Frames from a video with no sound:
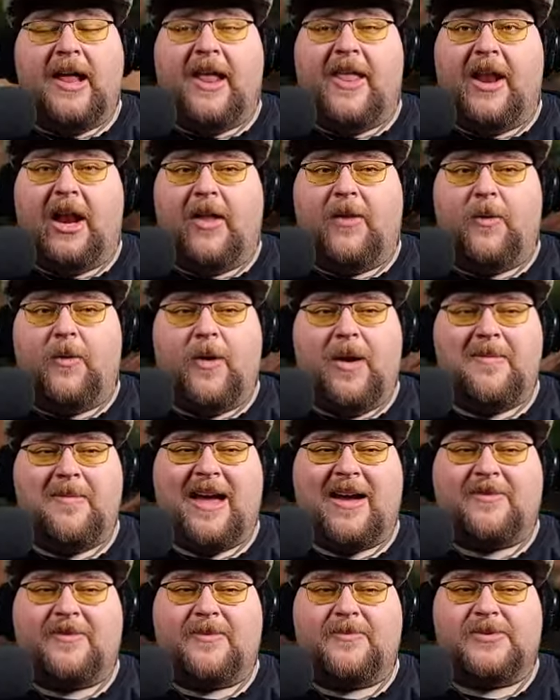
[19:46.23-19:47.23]
and then on the way
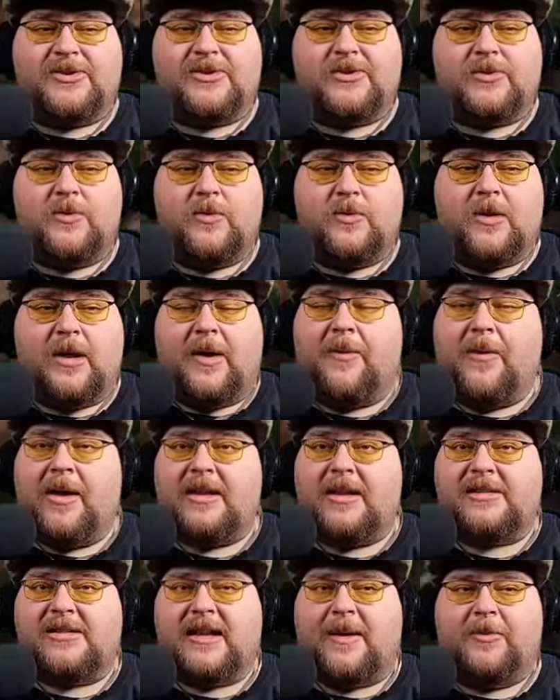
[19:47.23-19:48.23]
back from school,
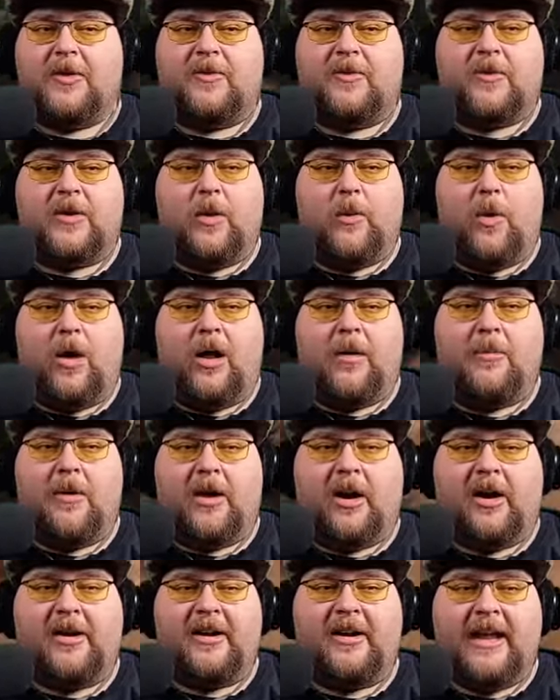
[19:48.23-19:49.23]
I stopped over at
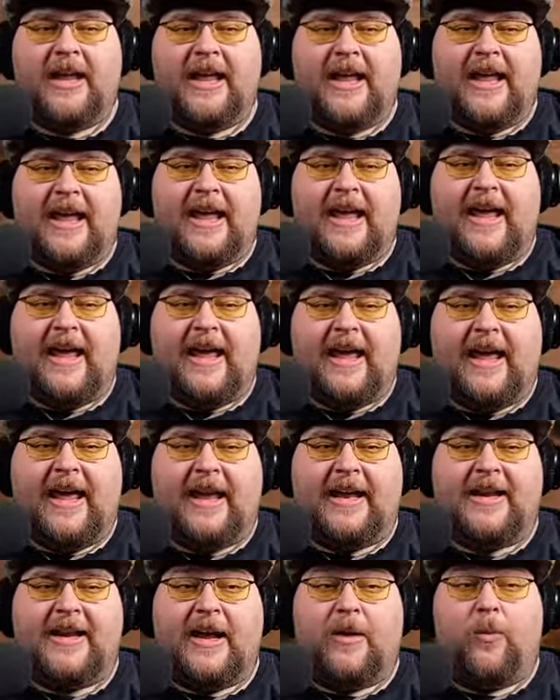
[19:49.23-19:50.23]
Walmart.
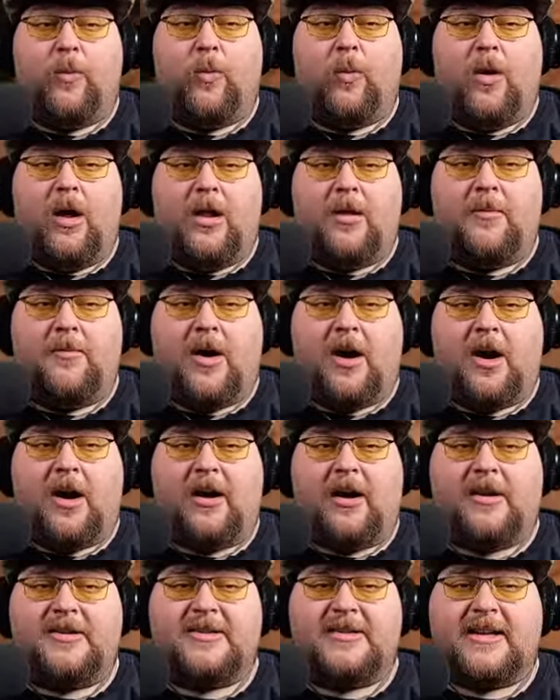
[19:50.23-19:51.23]
And at
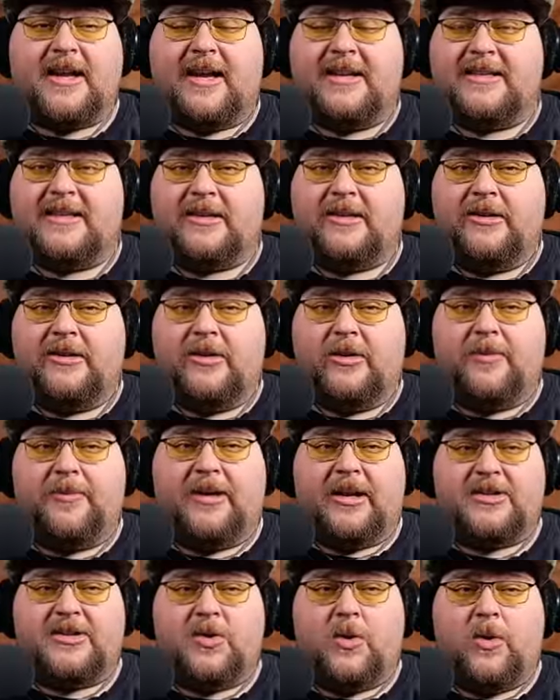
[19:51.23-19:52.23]
Walmart, I did a little
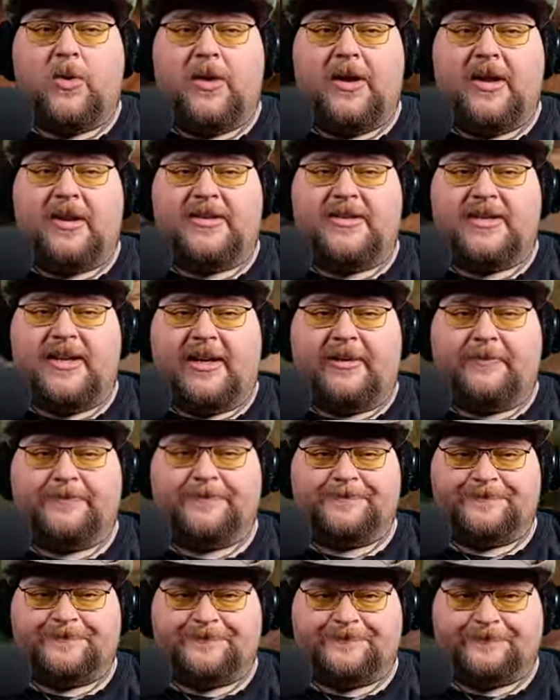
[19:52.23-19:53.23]
bit of toy hunting.
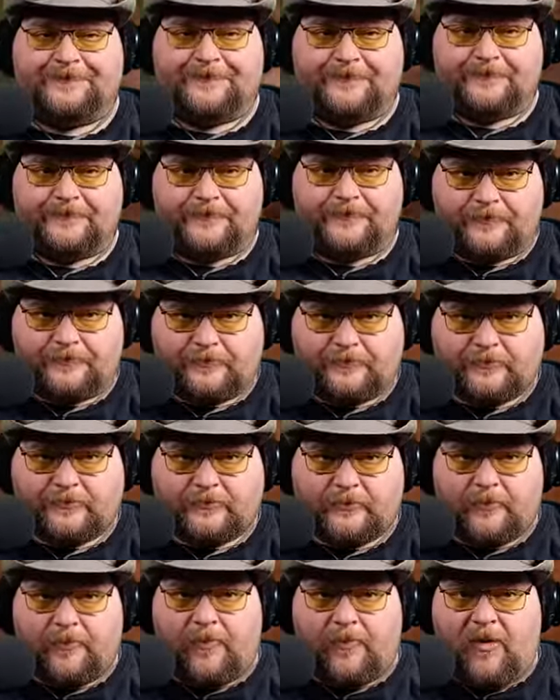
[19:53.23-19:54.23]

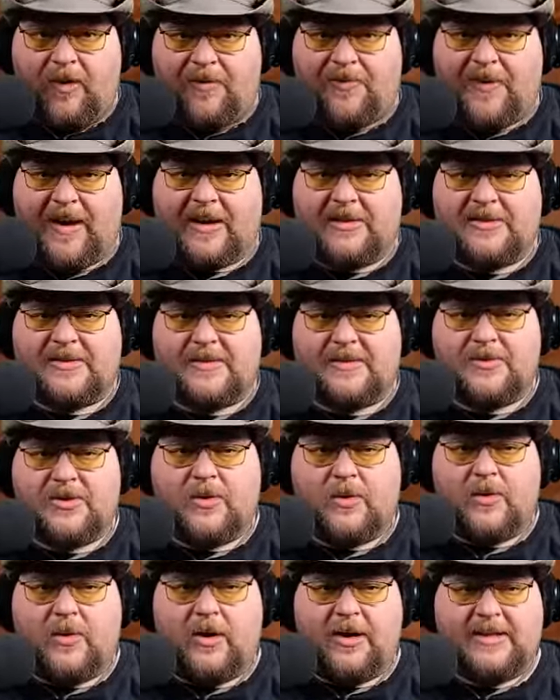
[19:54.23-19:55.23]
I found some
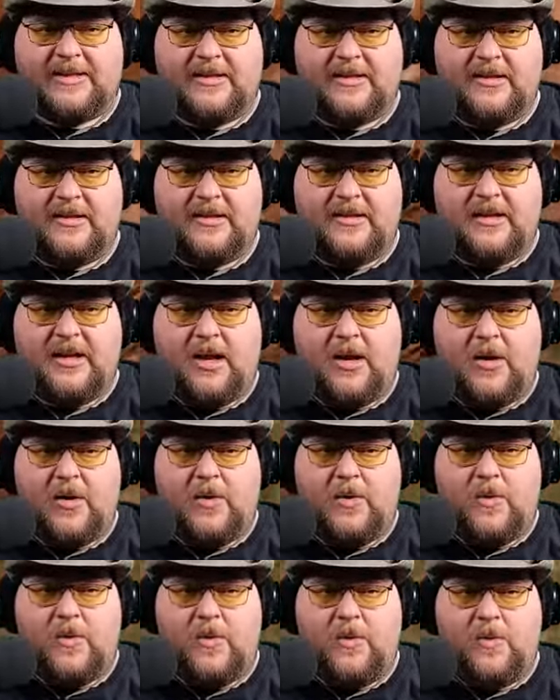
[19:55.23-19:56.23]
toys.
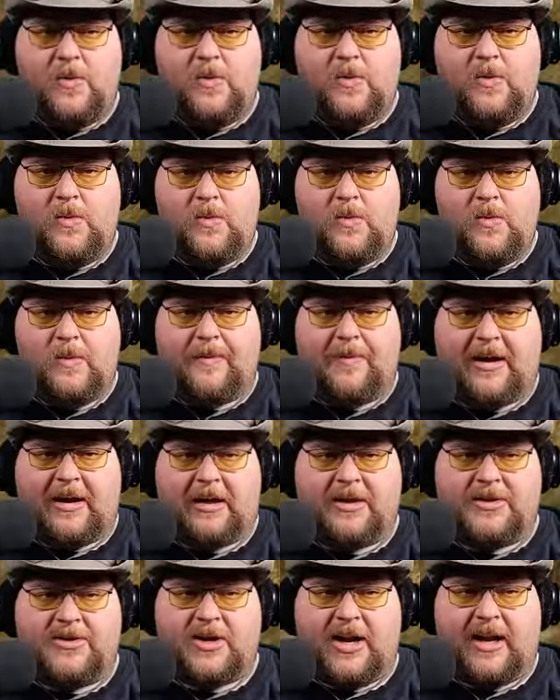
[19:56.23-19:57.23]
No! Get back
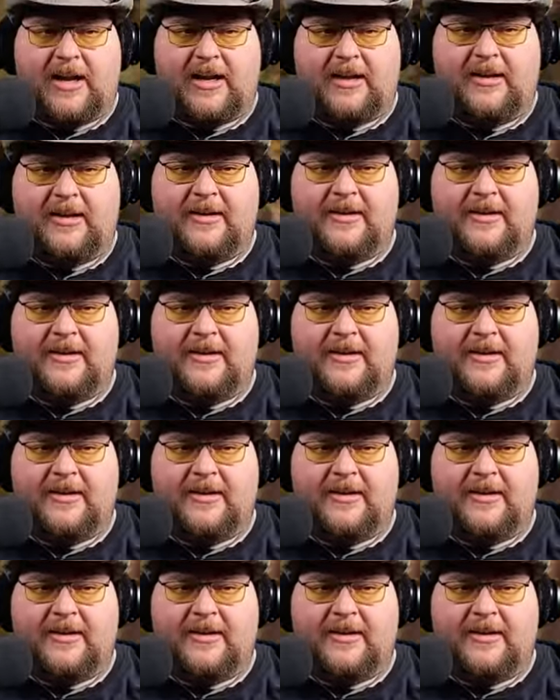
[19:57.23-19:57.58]
on track.